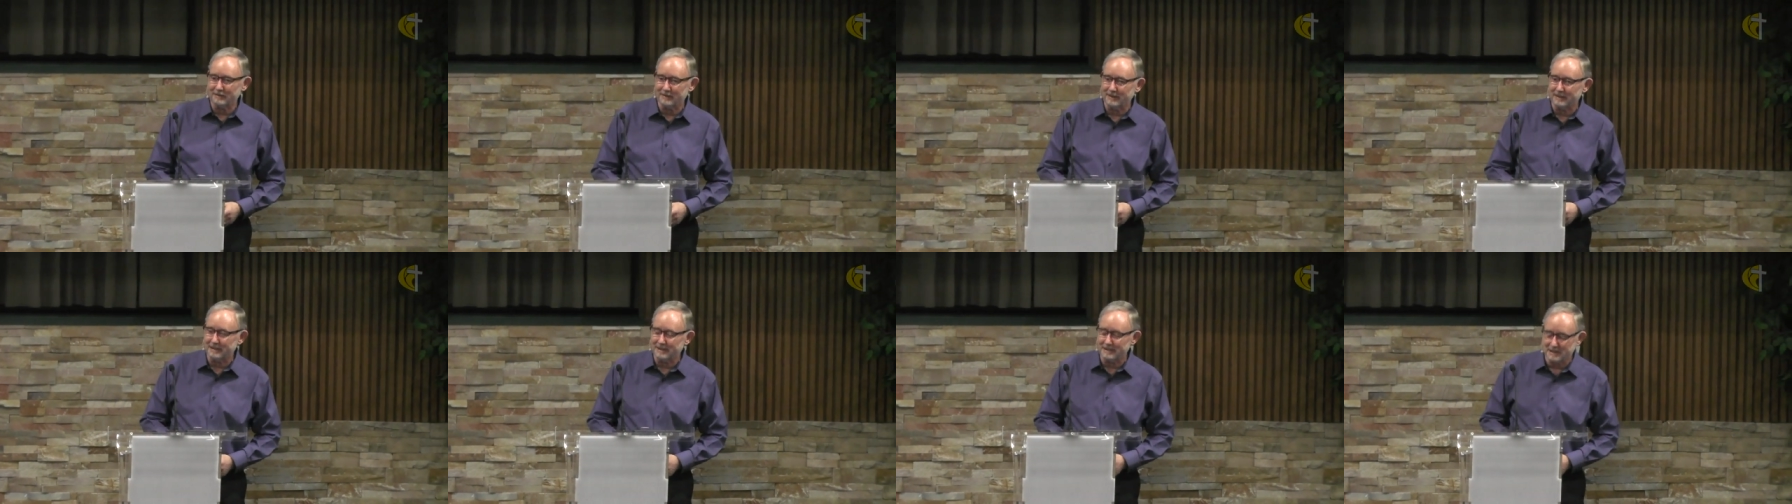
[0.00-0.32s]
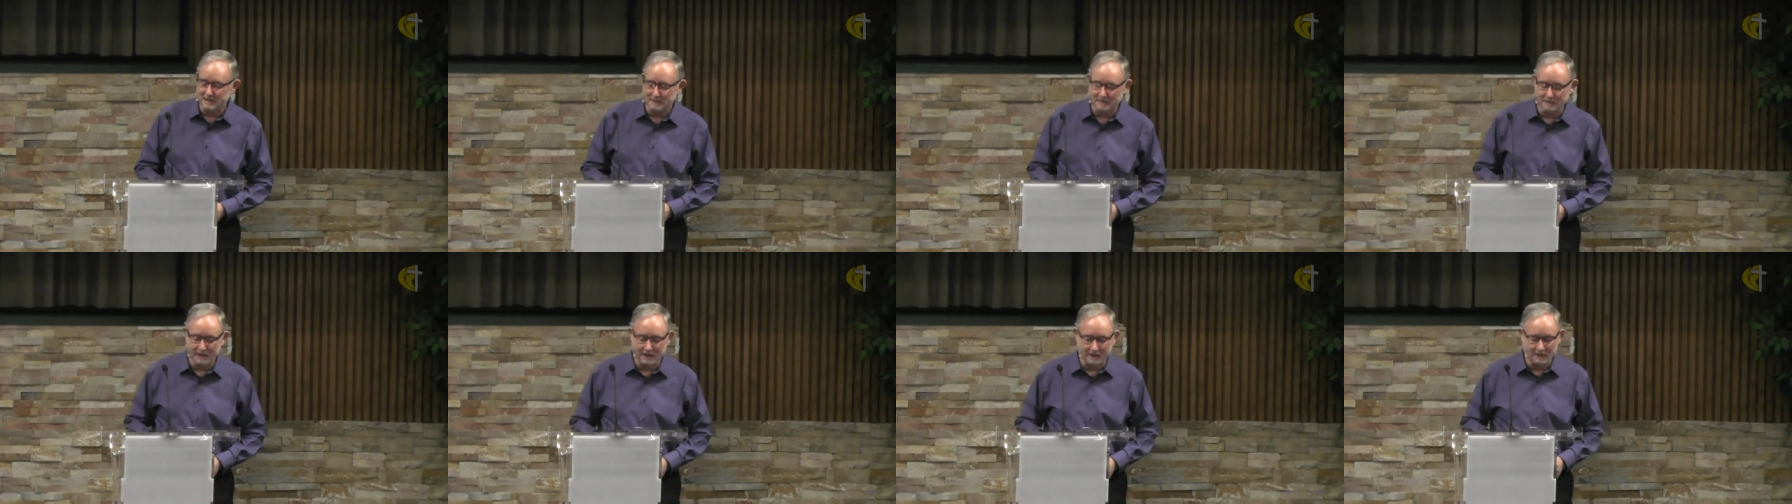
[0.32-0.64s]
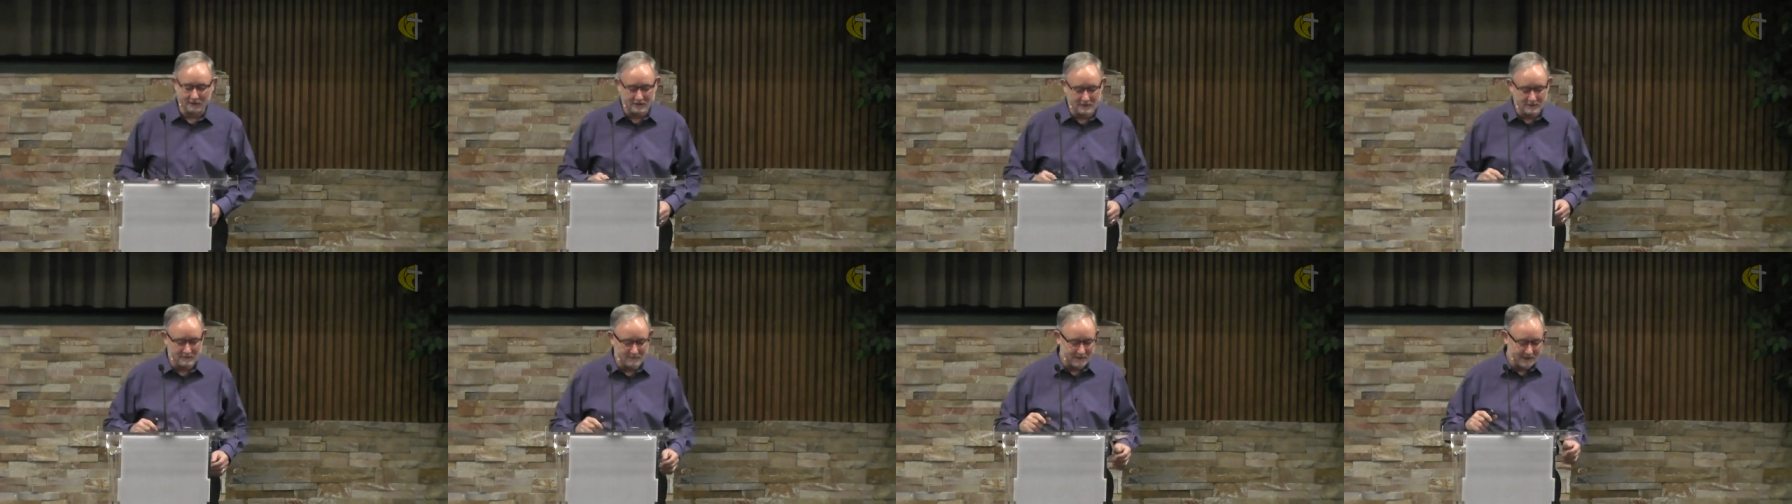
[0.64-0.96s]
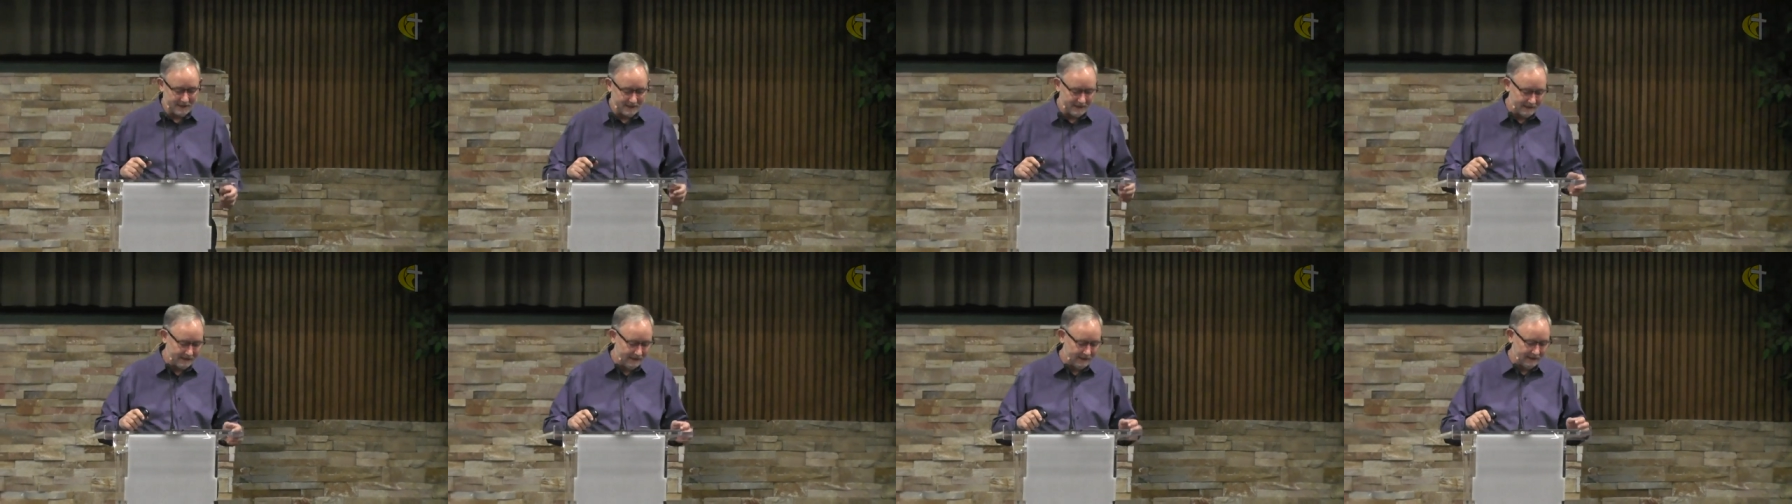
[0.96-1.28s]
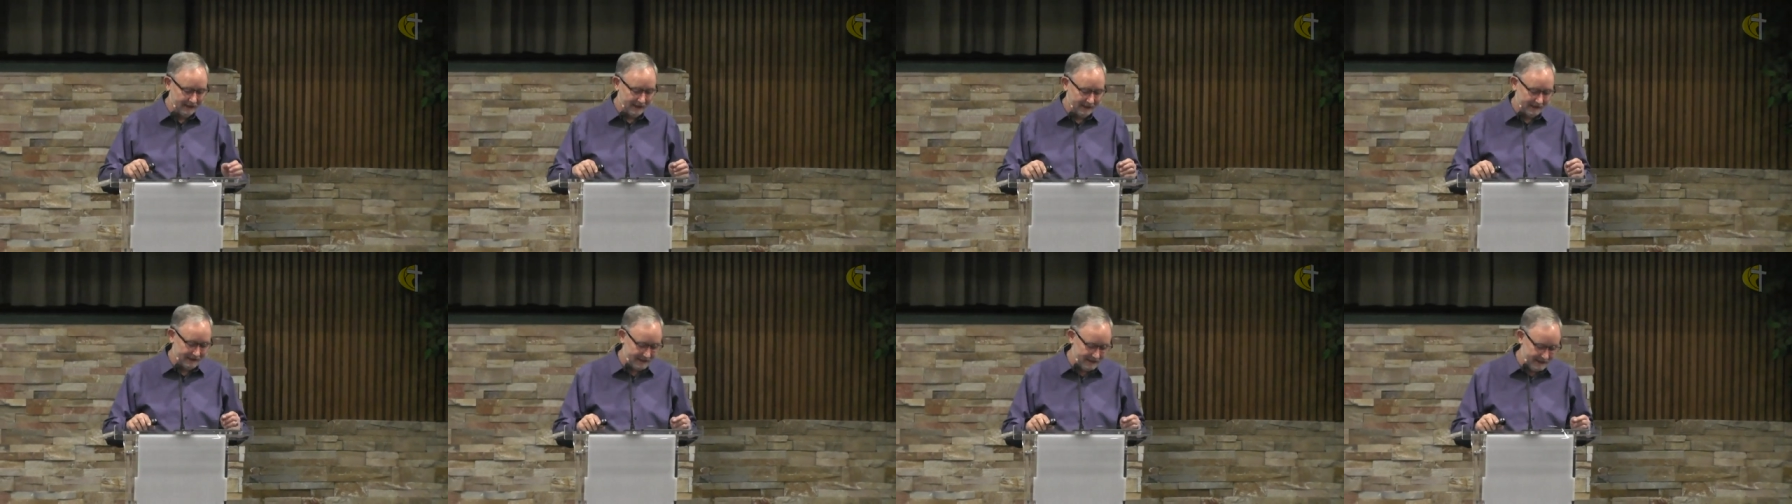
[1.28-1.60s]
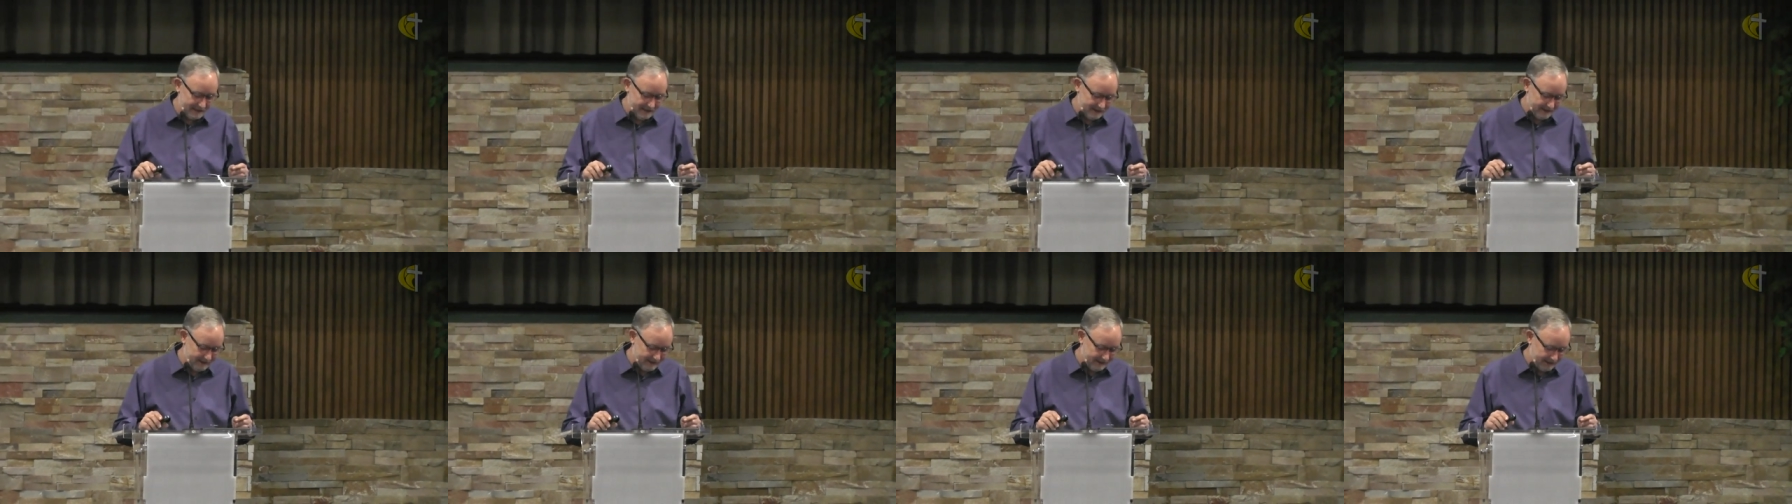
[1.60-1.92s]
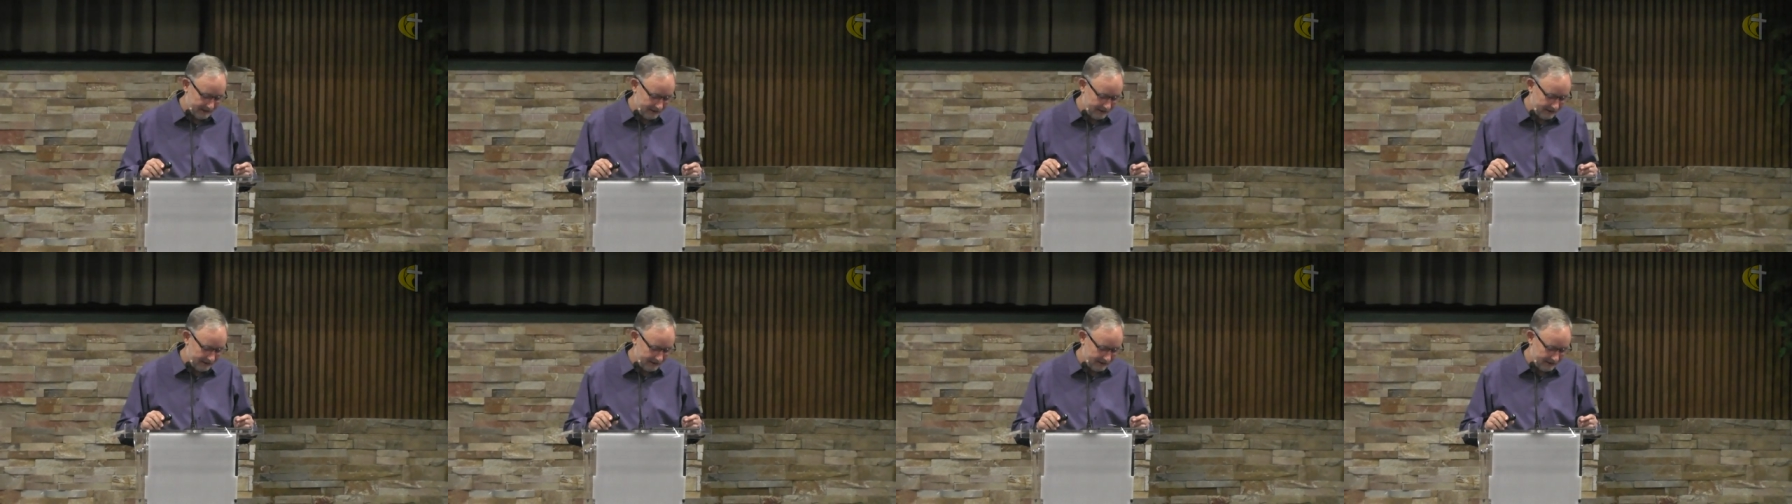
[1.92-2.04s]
That it's better to be lucky than